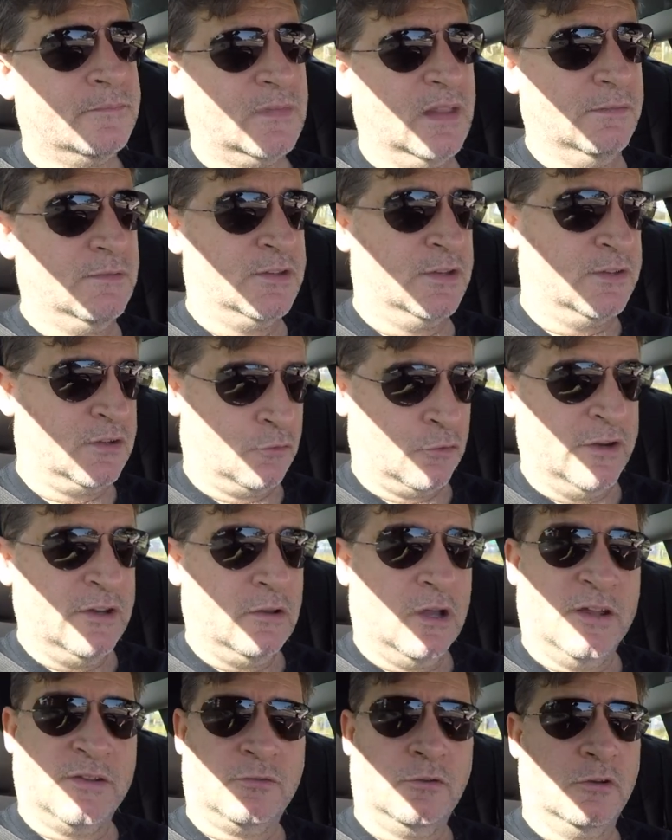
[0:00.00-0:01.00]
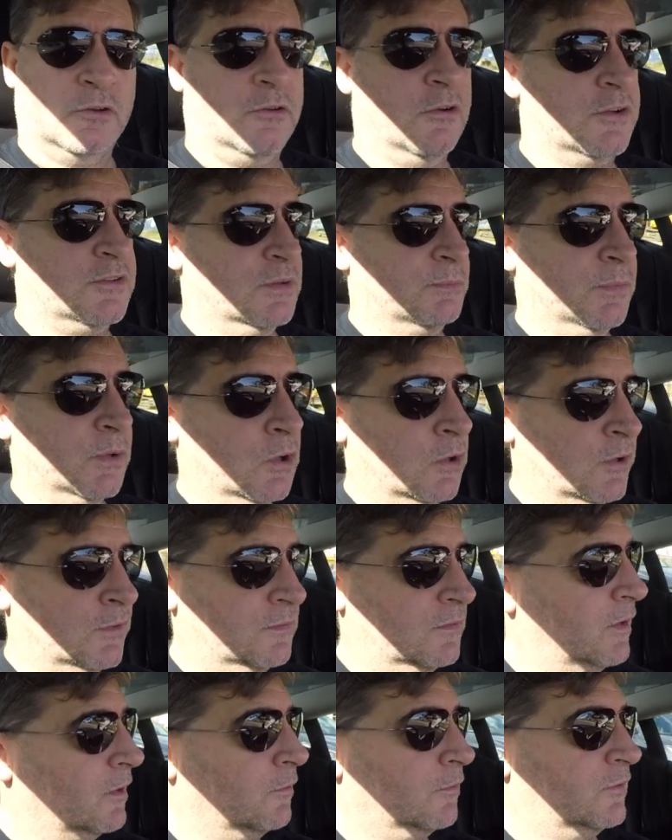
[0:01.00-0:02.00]
If it's just green lights all across the board,
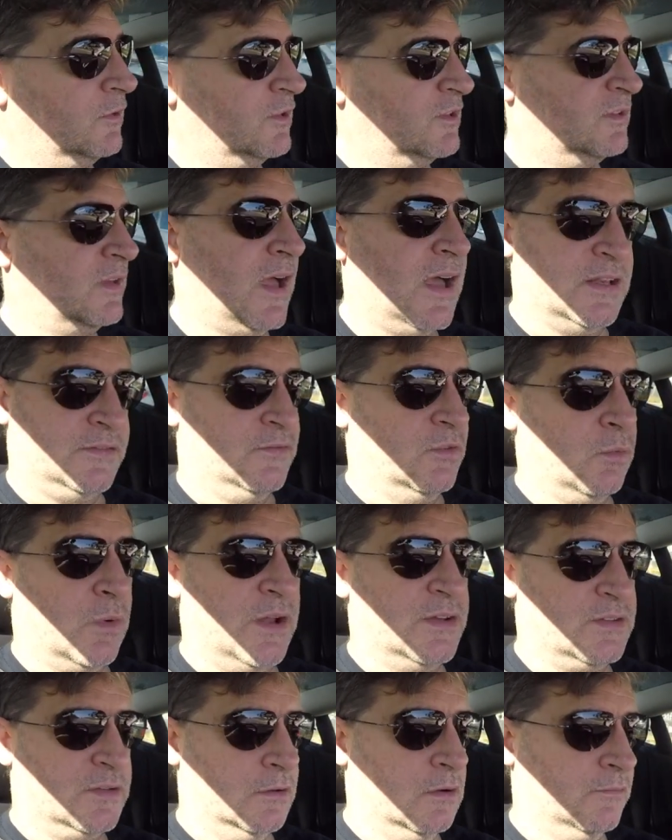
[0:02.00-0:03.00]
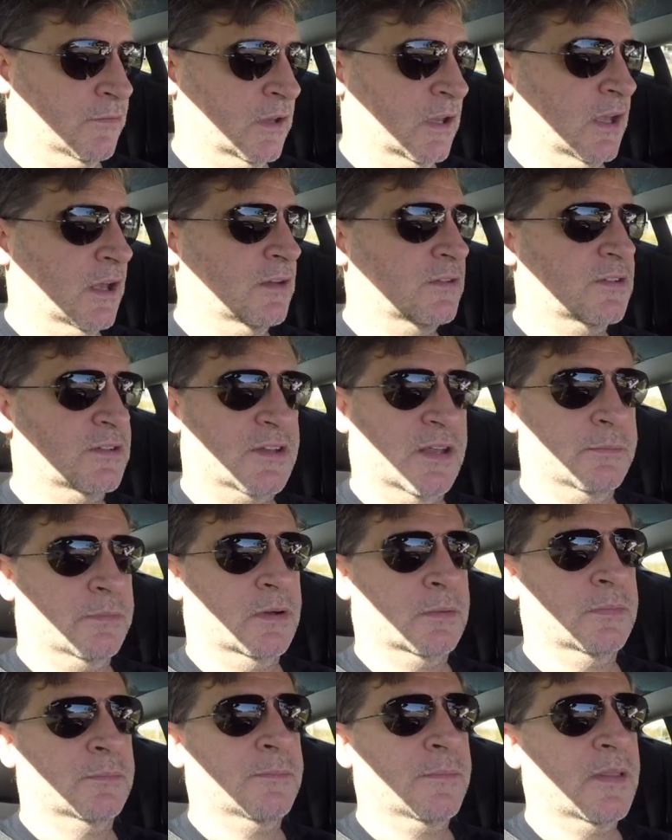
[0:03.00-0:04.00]
it'll just ask for the once and off it goes. There's no
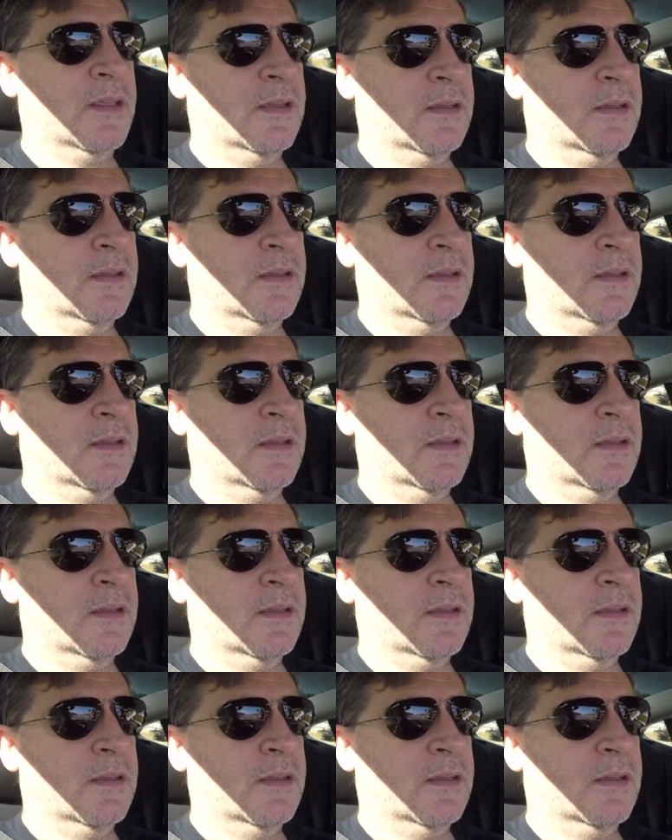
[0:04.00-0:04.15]
problem.